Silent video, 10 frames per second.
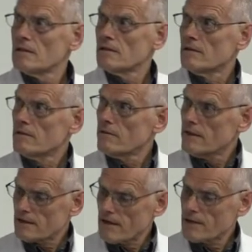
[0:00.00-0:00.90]
the
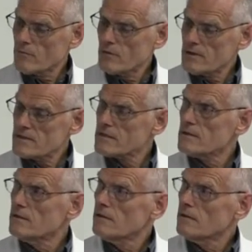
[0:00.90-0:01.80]
very tiny ones
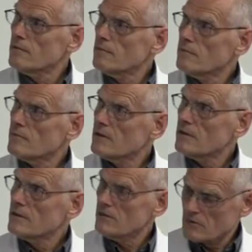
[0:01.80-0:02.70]
um,
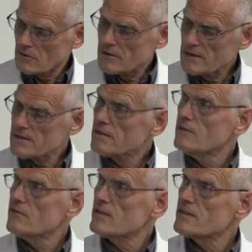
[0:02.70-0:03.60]
in oh, sorry, the
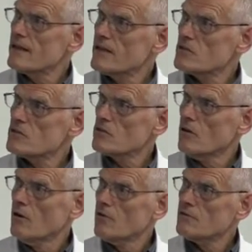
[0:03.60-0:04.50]
different stages
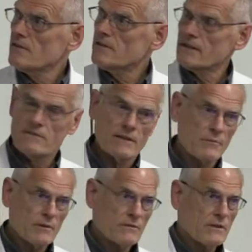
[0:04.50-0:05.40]
of the tick
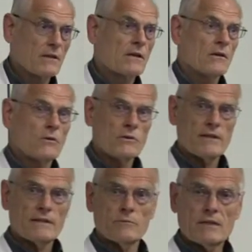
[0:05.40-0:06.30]
development. We go into
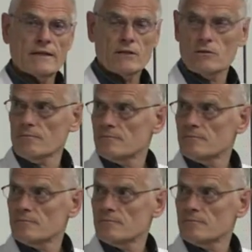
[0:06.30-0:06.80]
that a little bit later.